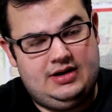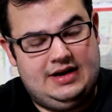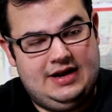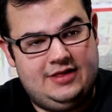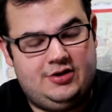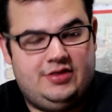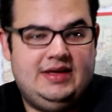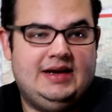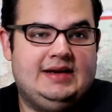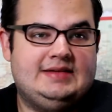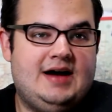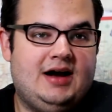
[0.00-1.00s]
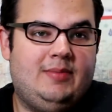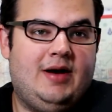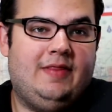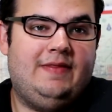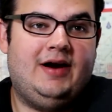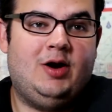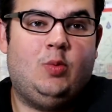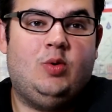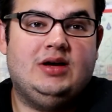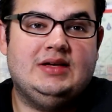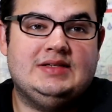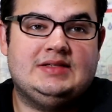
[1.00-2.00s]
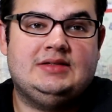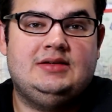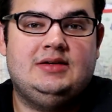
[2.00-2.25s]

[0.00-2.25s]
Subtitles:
Another thing to talk about there was